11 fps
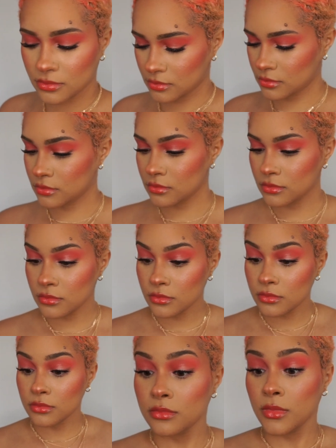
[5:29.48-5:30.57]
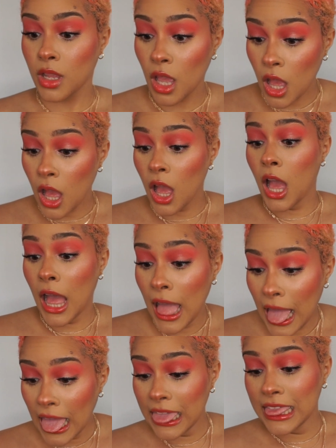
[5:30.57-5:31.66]
I put the dirt into dirt
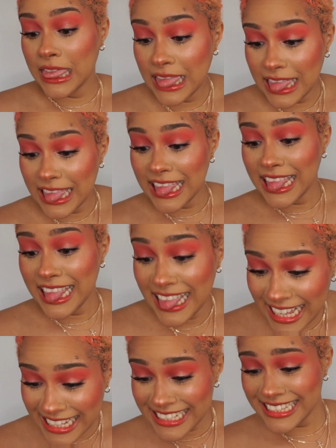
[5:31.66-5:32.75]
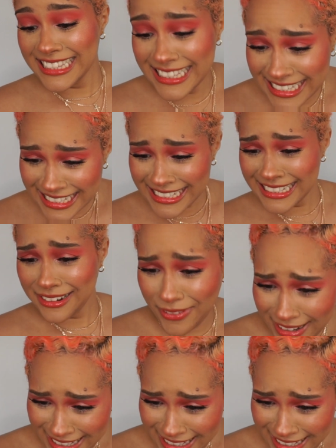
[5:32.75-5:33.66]
bag. Still got your jacket in my bag.